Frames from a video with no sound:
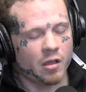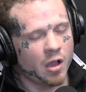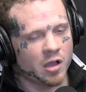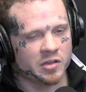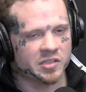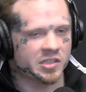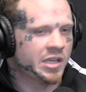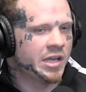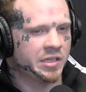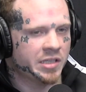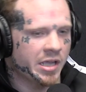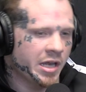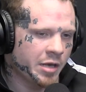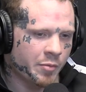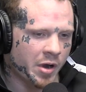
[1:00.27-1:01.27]
unseen
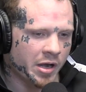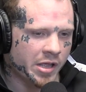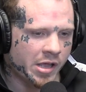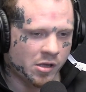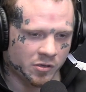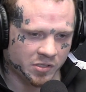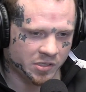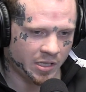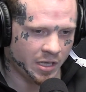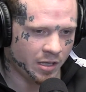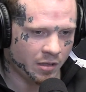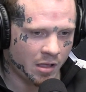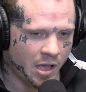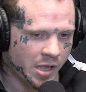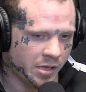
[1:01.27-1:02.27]
to anybody else
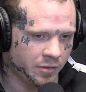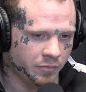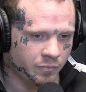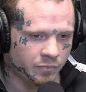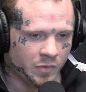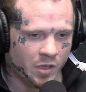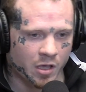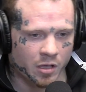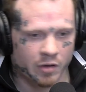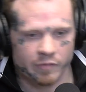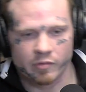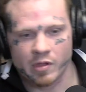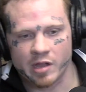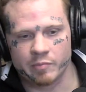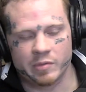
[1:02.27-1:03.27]
that like could
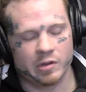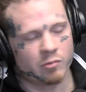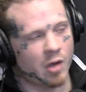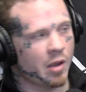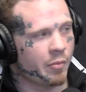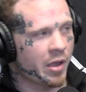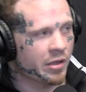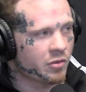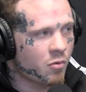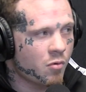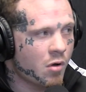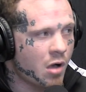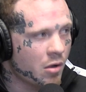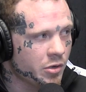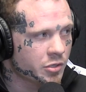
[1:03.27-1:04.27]
have led me right back to
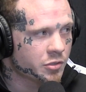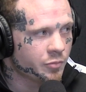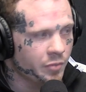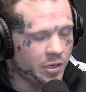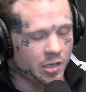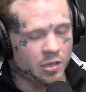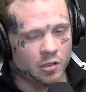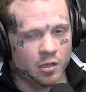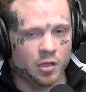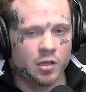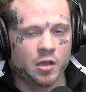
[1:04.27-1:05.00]
I used to be.